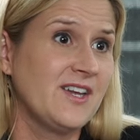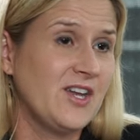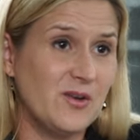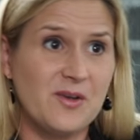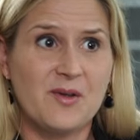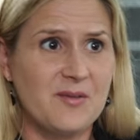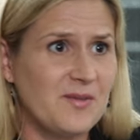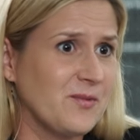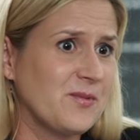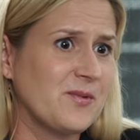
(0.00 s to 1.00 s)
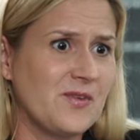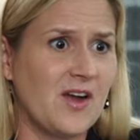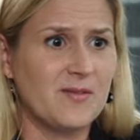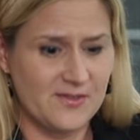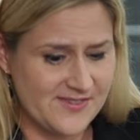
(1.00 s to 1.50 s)
You know, if we talk
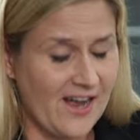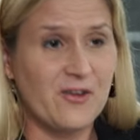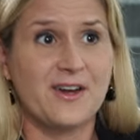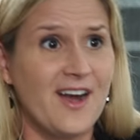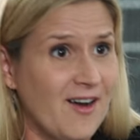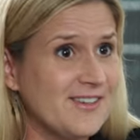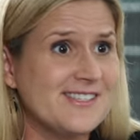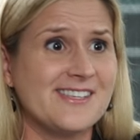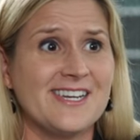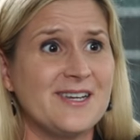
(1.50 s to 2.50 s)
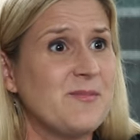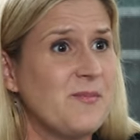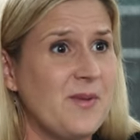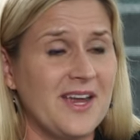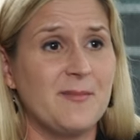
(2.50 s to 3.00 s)
salary, obviously,
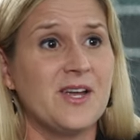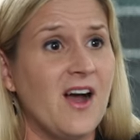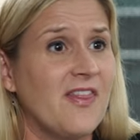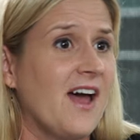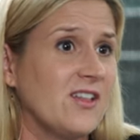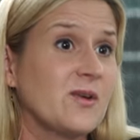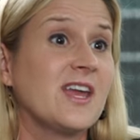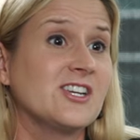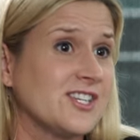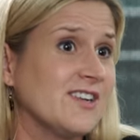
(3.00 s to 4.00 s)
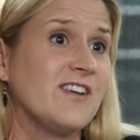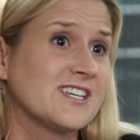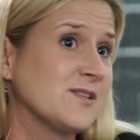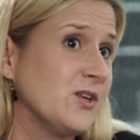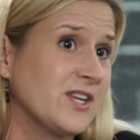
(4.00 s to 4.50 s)
but beyond that, location and
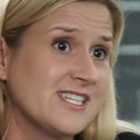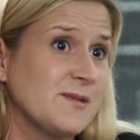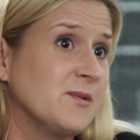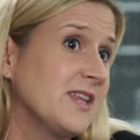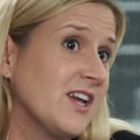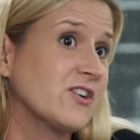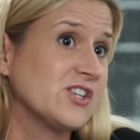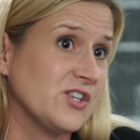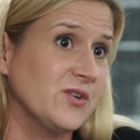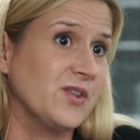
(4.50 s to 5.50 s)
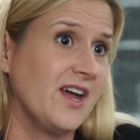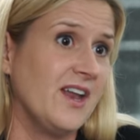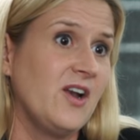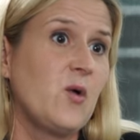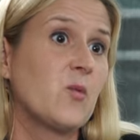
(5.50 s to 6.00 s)
flexibility seem to be the other two that
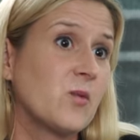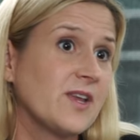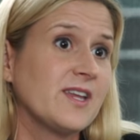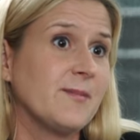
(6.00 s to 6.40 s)
really